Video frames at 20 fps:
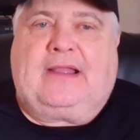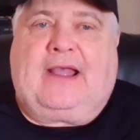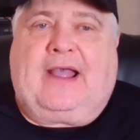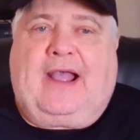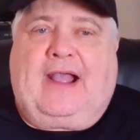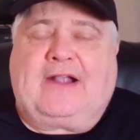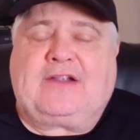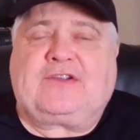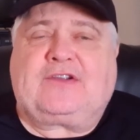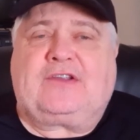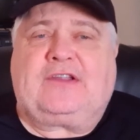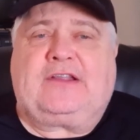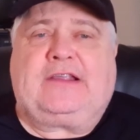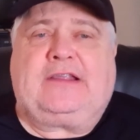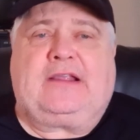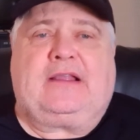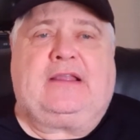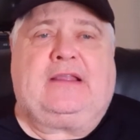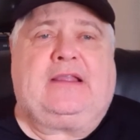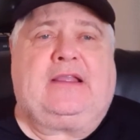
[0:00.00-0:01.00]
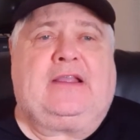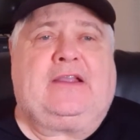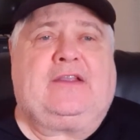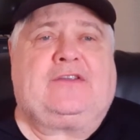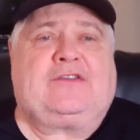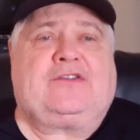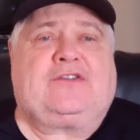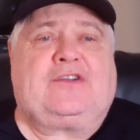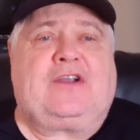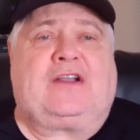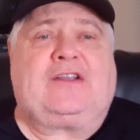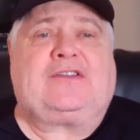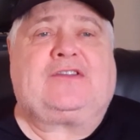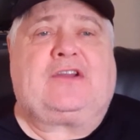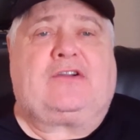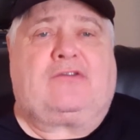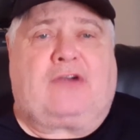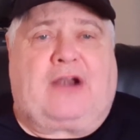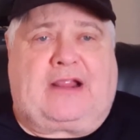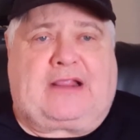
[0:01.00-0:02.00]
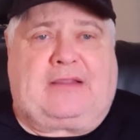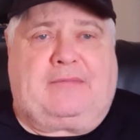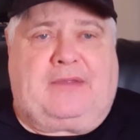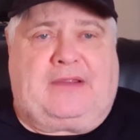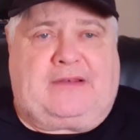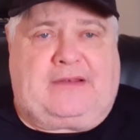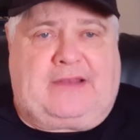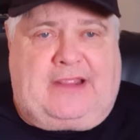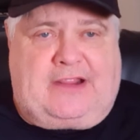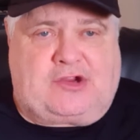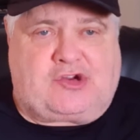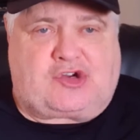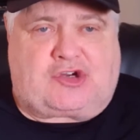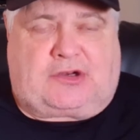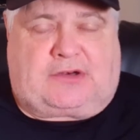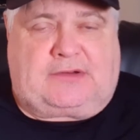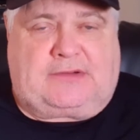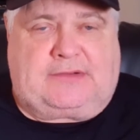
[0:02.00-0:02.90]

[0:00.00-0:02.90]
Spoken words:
actually is just a recommendation.